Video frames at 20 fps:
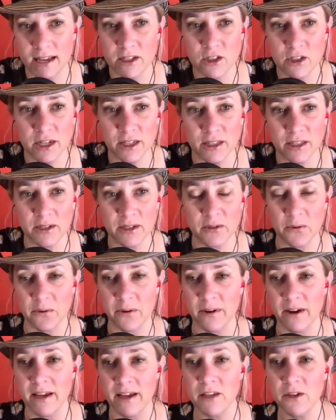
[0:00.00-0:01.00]
and shut the
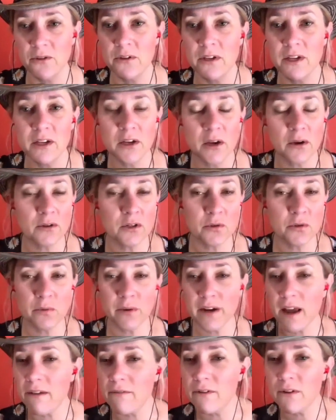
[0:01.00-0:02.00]
door. And you can go do
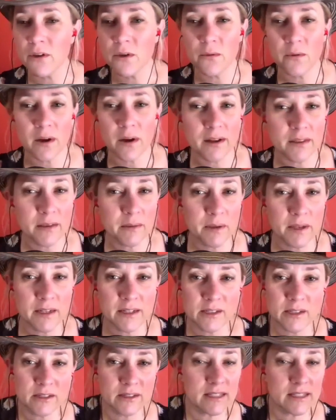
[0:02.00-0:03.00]
whatever you want on the big
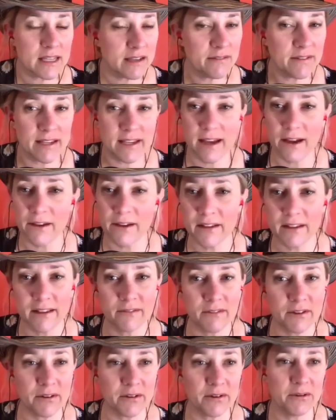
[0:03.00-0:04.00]
TV out in the
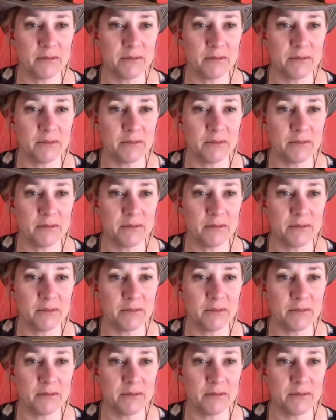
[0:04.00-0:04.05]
living room.